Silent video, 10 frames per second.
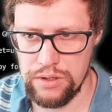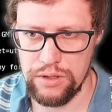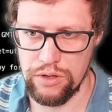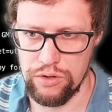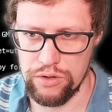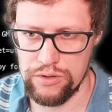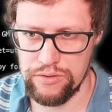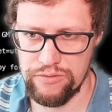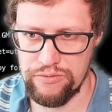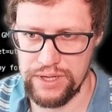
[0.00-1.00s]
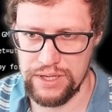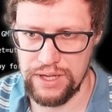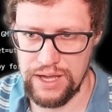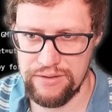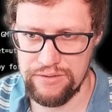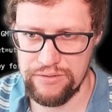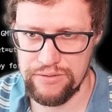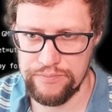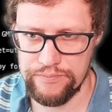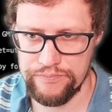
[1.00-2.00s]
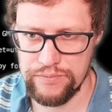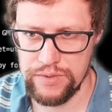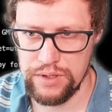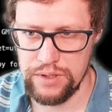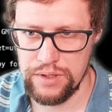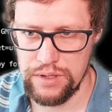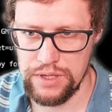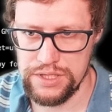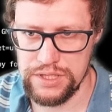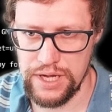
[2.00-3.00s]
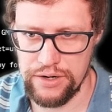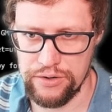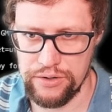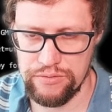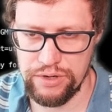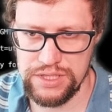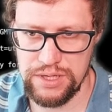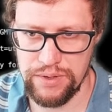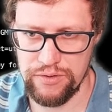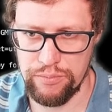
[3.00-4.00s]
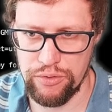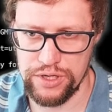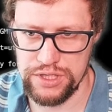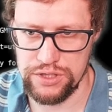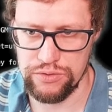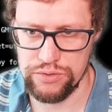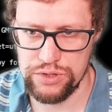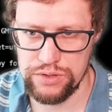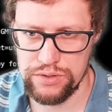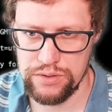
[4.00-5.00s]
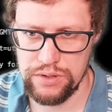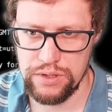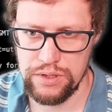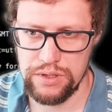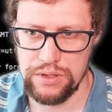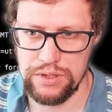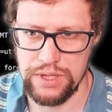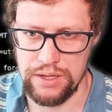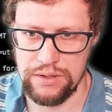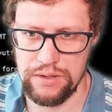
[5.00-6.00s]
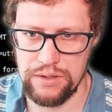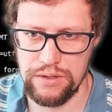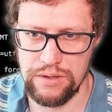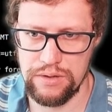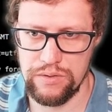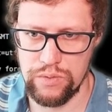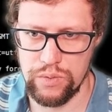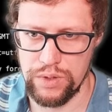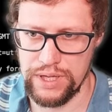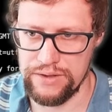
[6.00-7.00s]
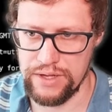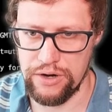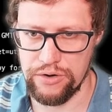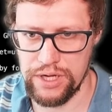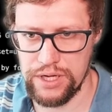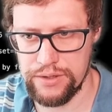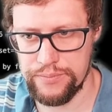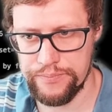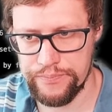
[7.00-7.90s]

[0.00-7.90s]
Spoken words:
Log fatal F, listen error. For example, if the port is in use, then we'll get an error here,